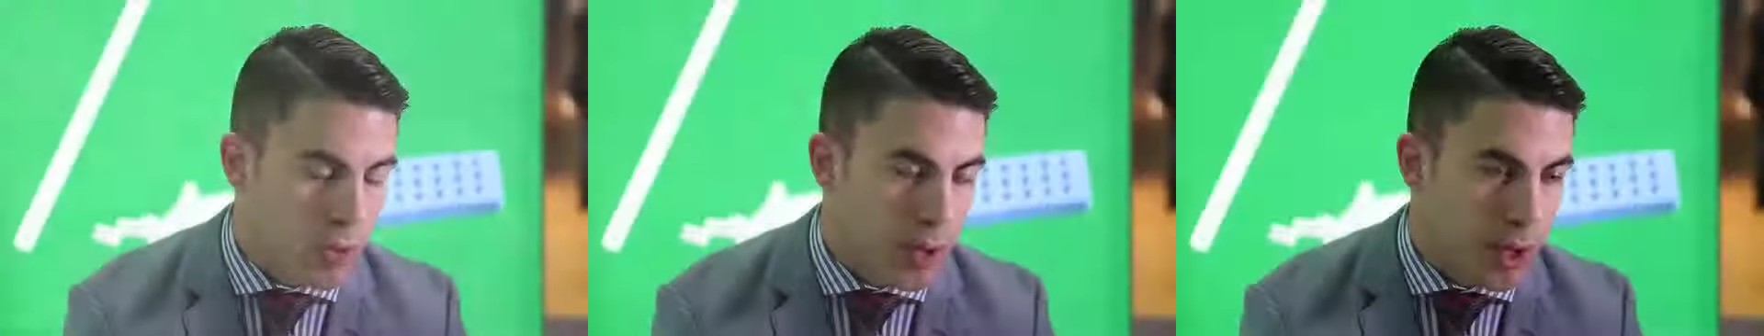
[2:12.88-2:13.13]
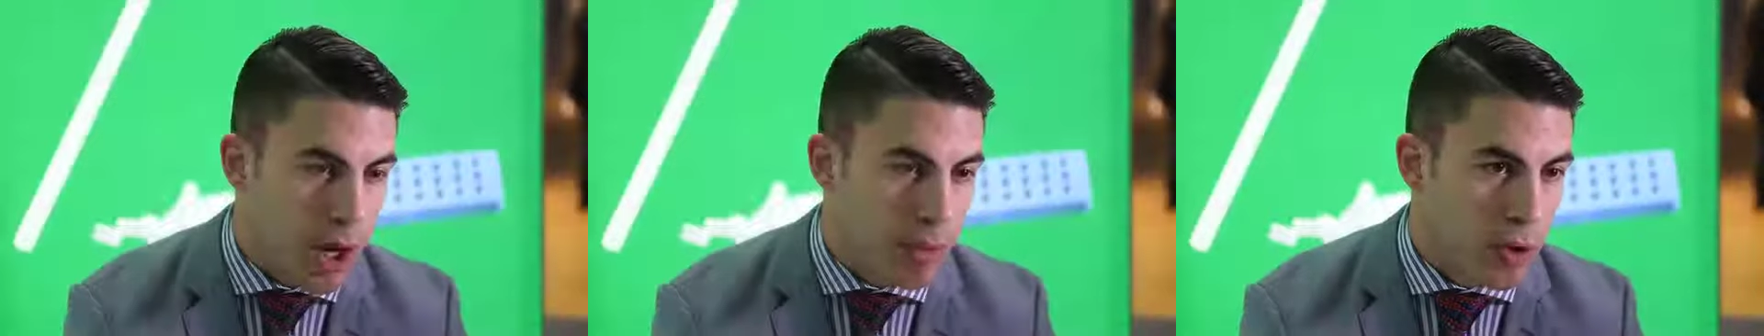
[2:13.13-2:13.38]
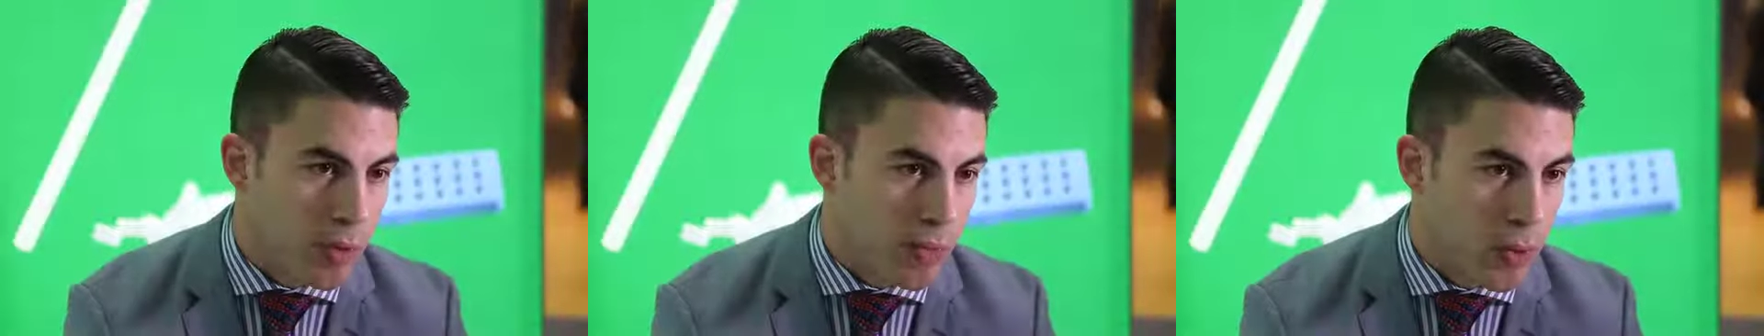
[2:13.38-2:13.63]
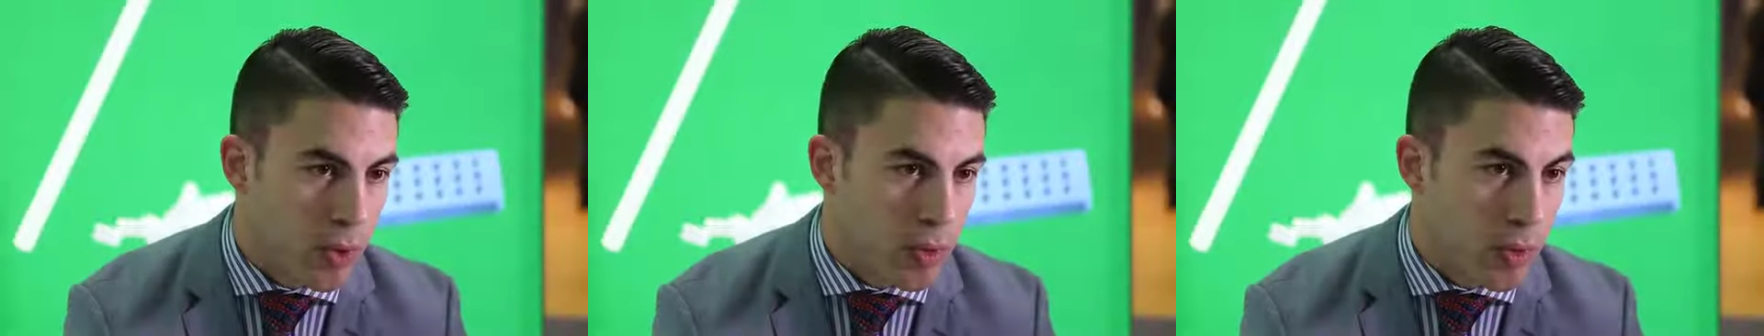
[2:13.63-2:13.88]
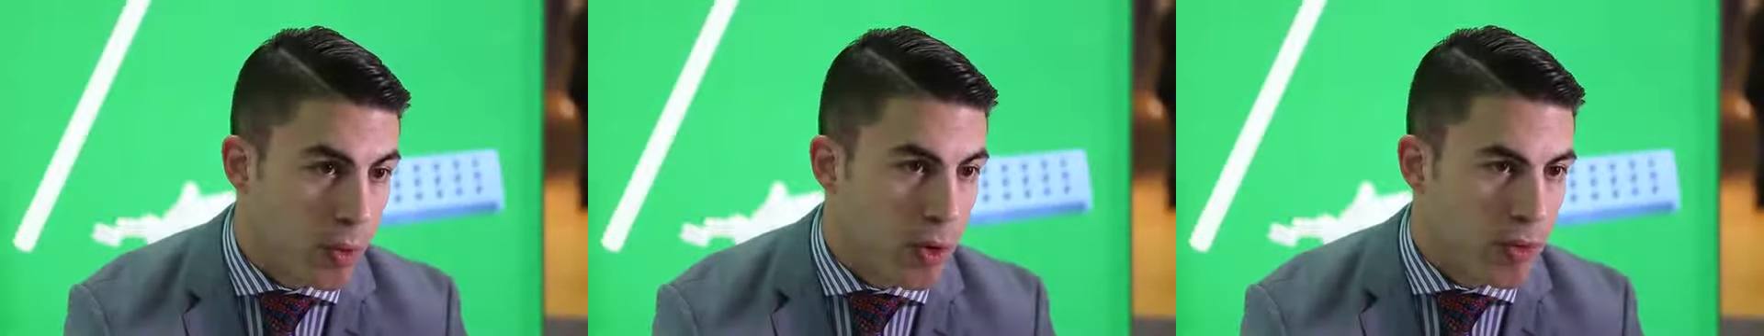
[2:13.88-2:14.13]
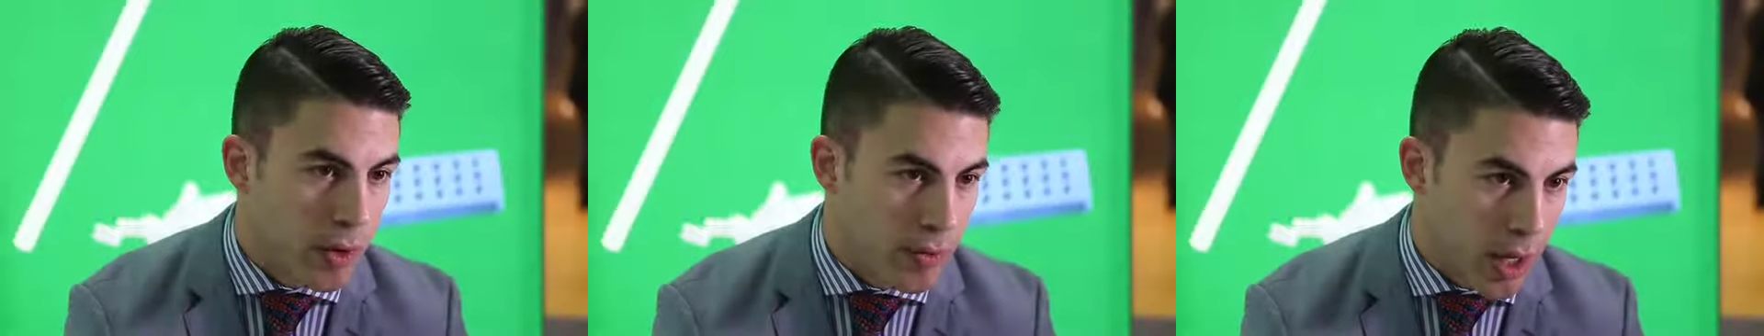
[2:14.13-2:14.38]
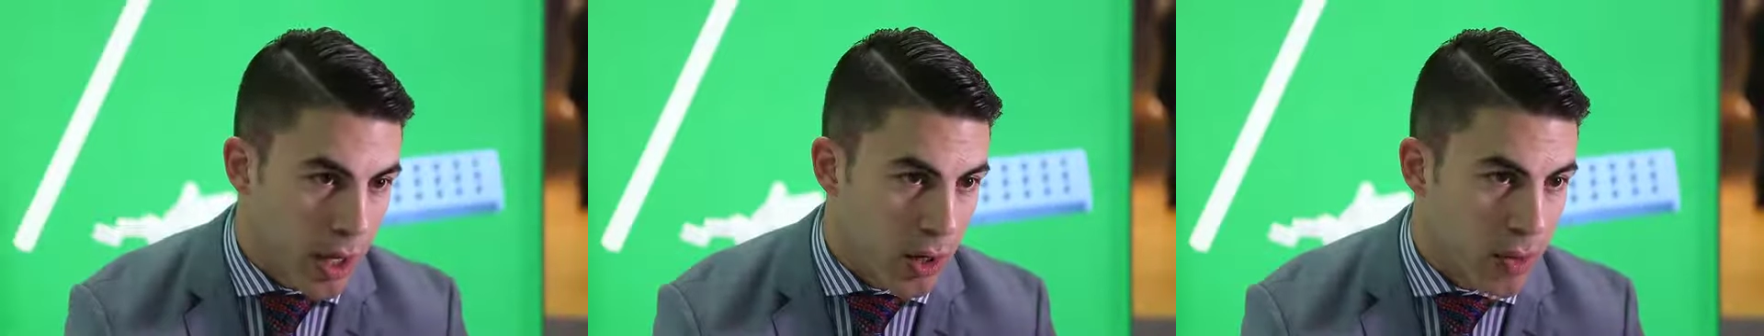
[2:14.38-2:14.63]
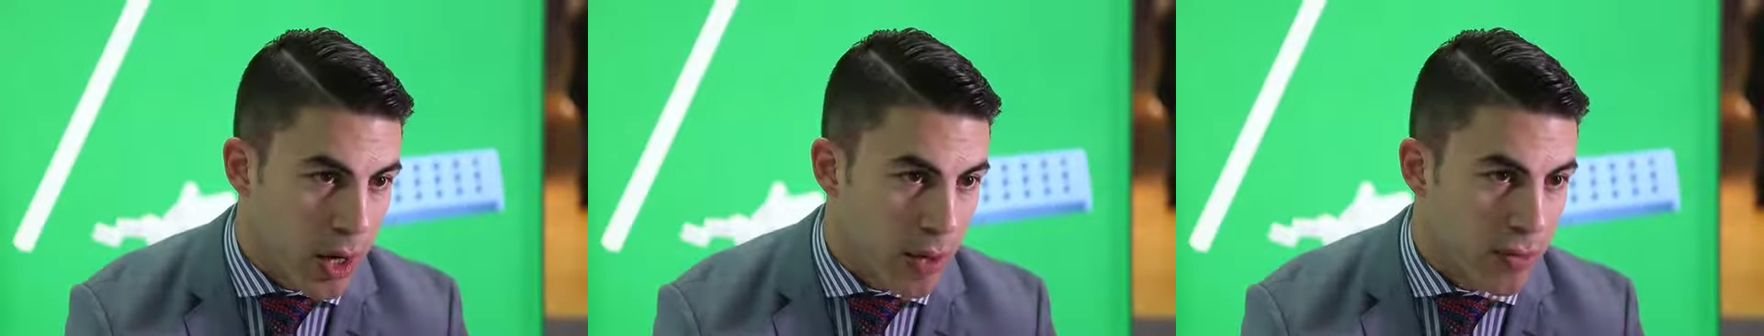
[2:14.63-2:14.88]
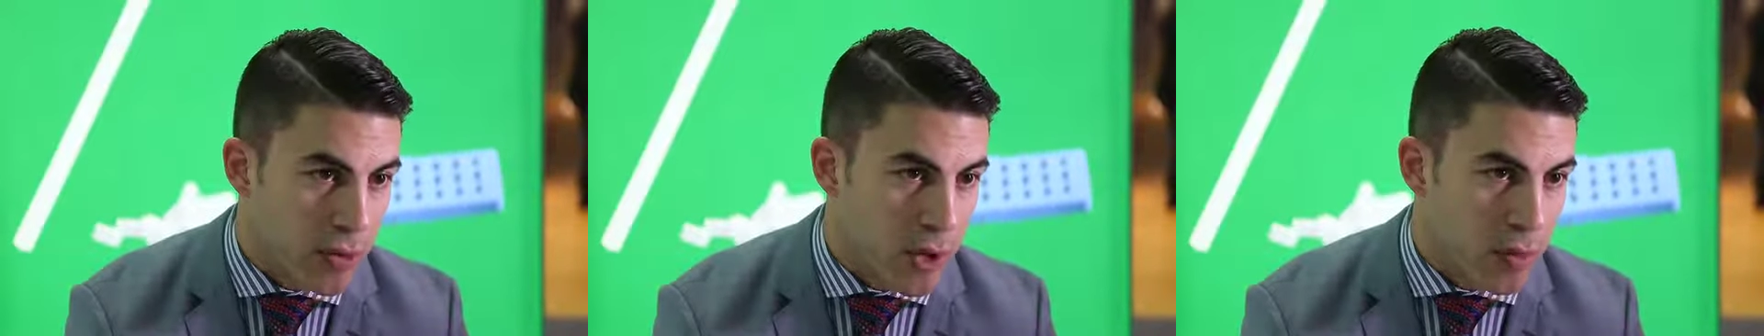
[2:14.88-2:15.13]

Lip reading: we opted for removal of the allograft,